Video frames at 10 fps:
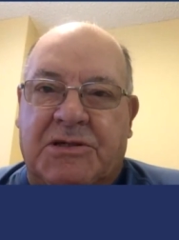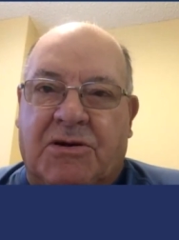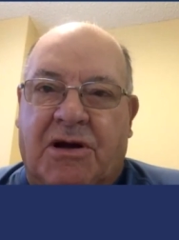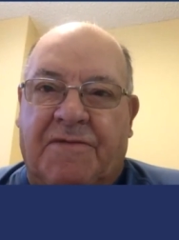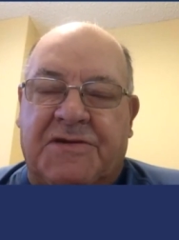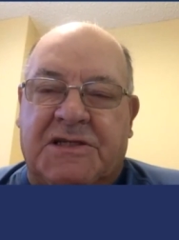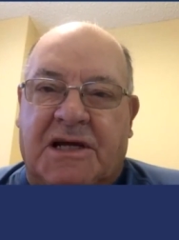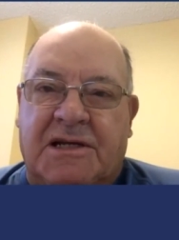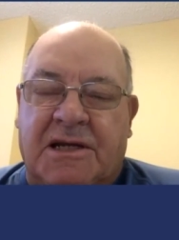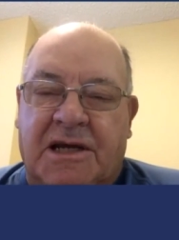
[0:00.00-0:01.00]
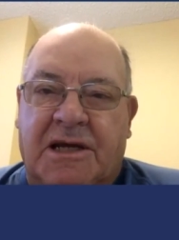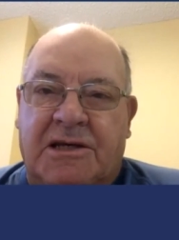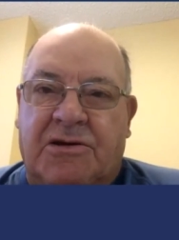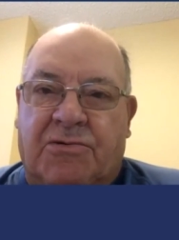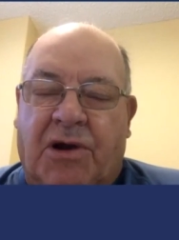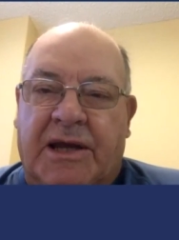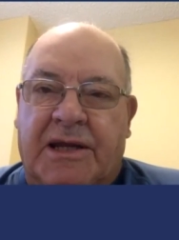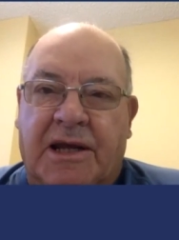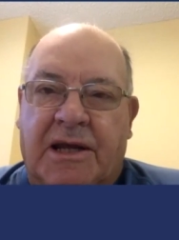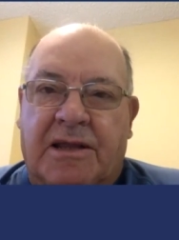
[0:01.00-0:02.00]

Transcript: So all of a sudden, you're right.